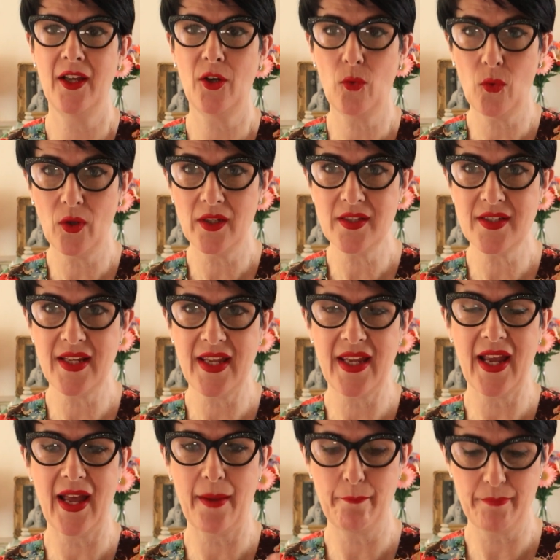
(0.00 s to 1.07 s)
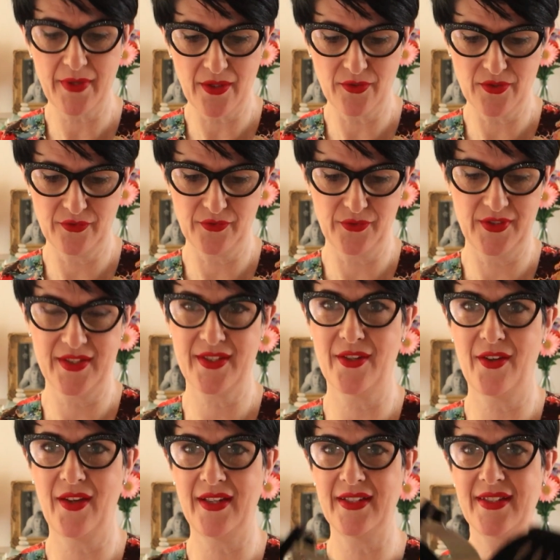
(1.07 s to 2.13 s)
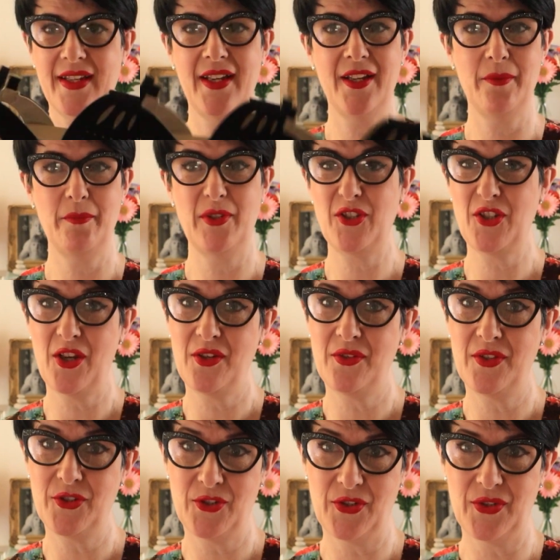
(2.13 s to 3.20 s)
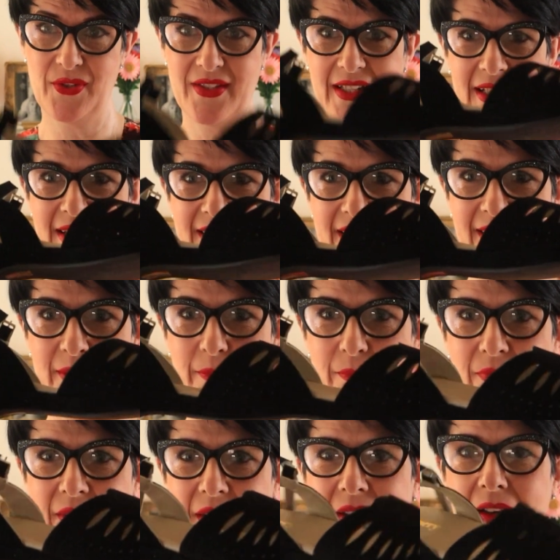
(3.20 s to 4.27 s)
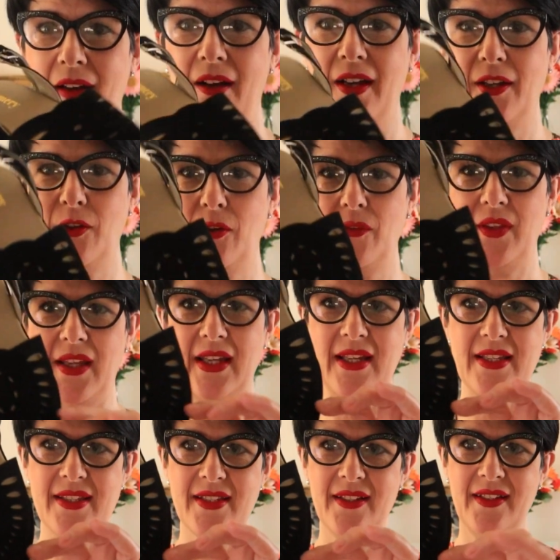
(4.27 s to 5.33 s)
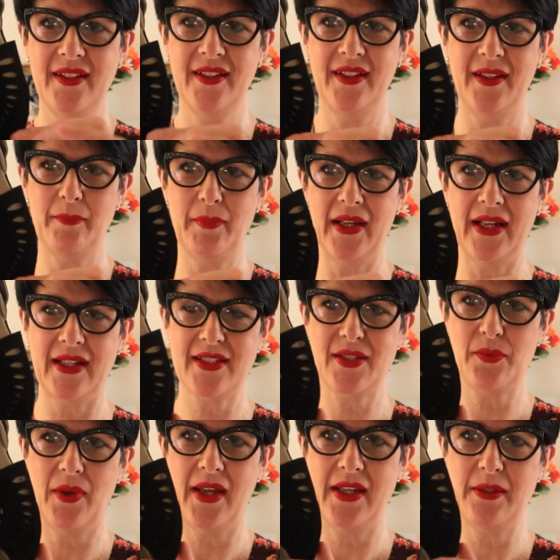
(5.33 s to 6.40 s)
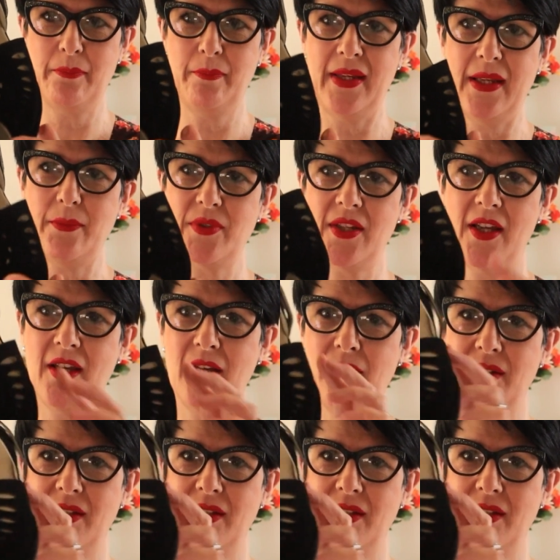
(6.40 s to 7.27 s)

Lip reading: quality and beautiful designs. But show you the shoes, Lisa. I got these black suede peep toe